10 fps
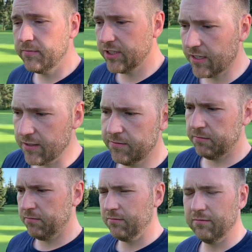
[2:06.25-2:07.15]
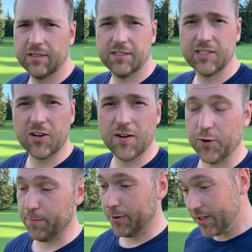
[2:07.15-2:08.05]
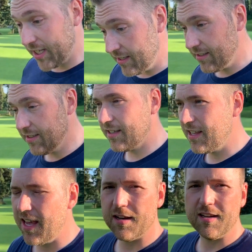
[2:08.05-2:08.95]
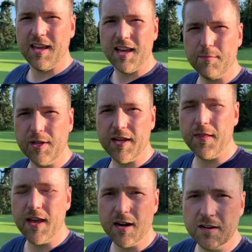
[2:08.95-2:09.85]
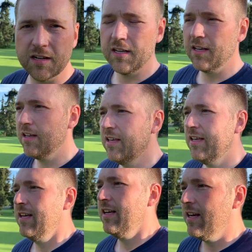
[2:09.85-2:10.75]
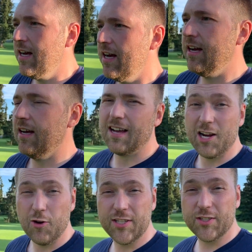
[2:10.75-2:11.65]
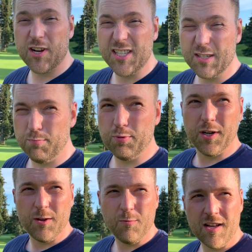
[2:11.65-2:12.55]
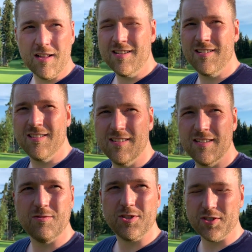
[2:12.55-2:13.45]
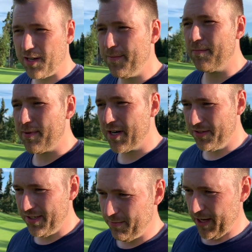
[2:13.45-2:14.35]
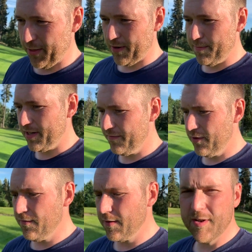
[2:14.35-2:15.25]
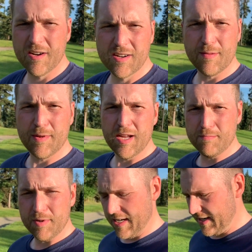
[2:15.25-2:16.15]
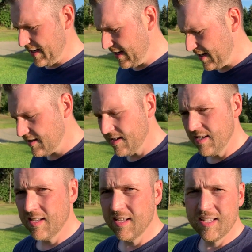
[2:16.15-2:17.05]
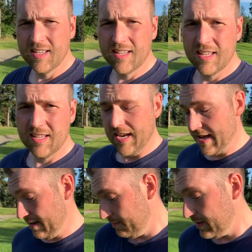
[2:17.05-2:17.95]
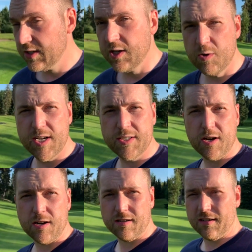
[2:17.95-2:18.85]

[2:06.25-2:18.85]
So start off with a birdie. Can't complain there. I know these greens pretty well, which is going to be embarrassing when I 3-putt a few of them here coming up, but yeah, that's a good way to start.